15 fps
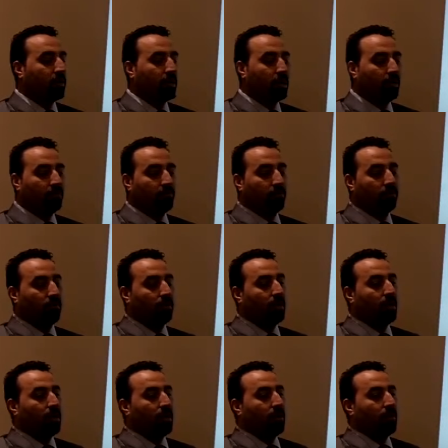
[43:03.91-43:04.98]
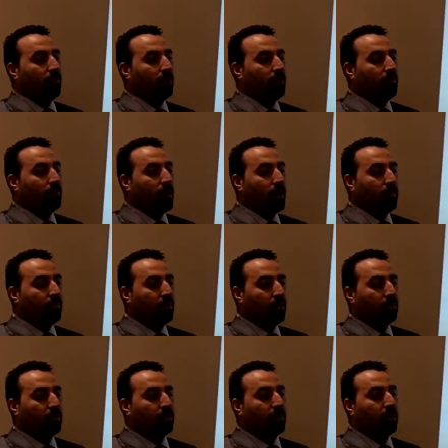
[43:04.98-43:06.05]
be careful when you buy
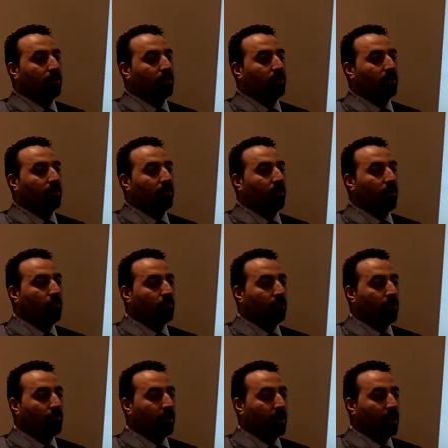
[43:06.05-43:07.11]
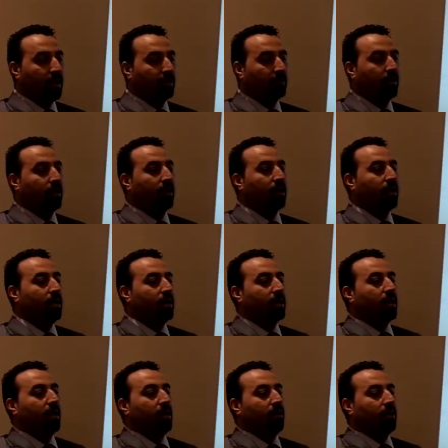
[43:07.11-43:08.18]
properties and go for financing
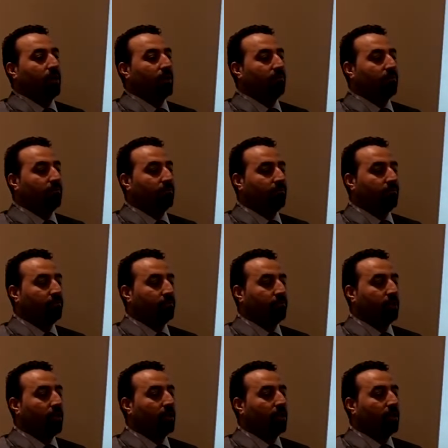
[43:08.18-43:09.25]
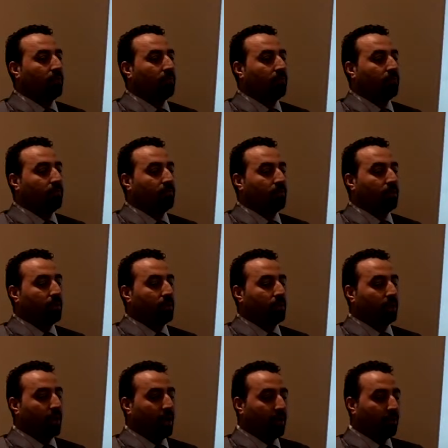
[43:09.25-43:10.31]
and you have not a, uh,
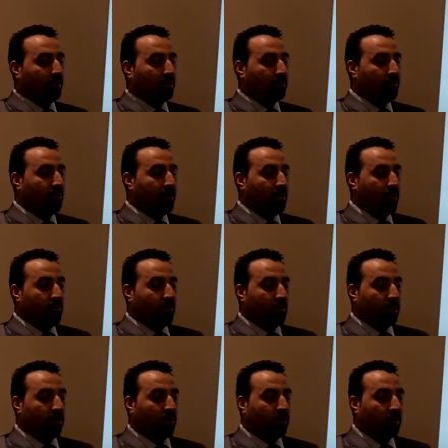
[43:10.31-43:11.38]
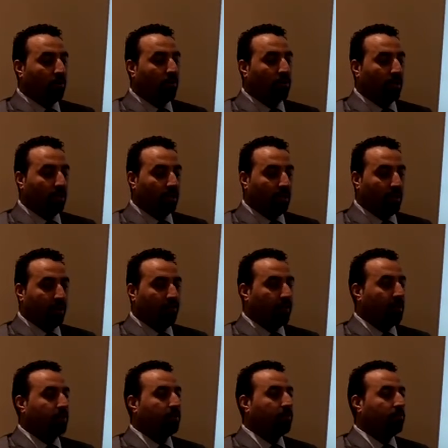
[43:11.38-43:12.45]
kind of made sure that the
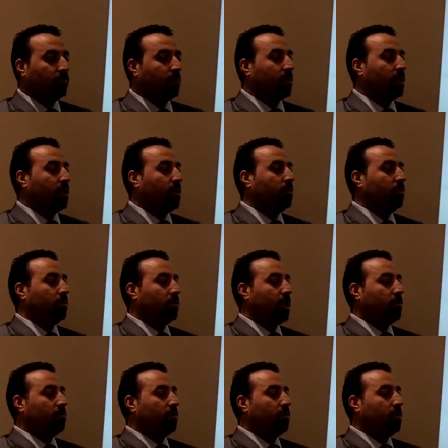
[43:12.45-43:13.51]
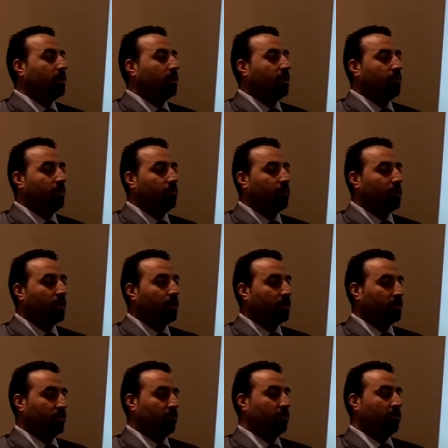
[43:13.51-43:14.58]
appraisals will come on time during the due
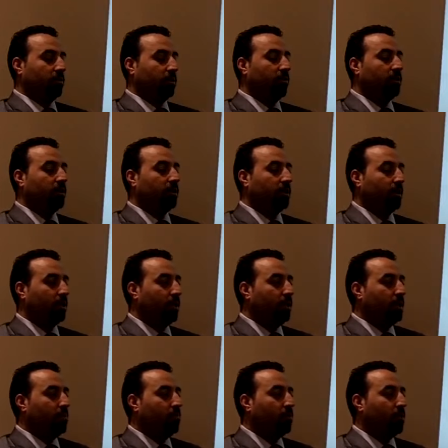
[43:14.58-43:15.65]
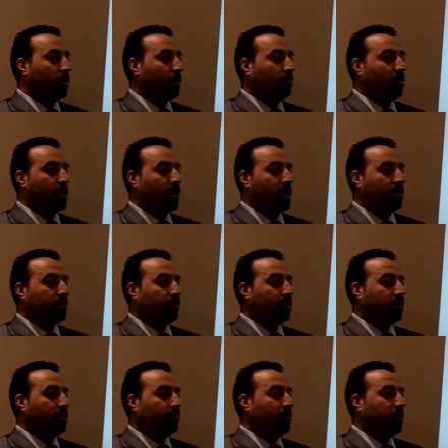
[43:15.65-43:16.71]
diligence or during the mortgage
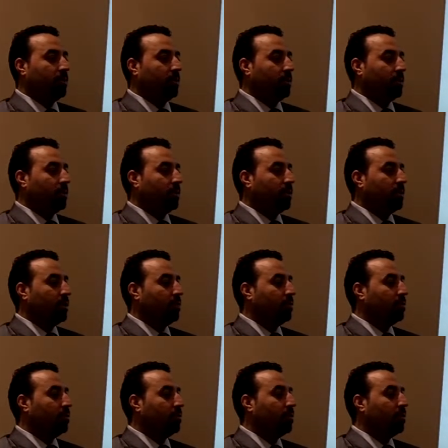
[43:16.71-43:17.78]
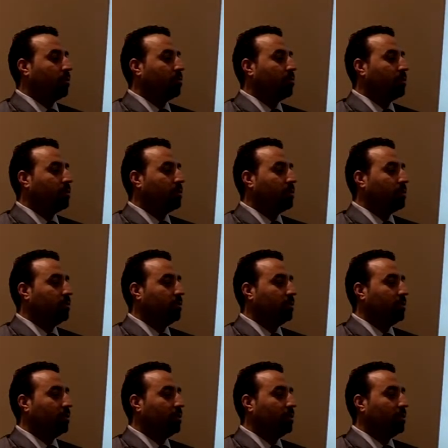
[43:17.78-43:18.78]
financing period. So your questions?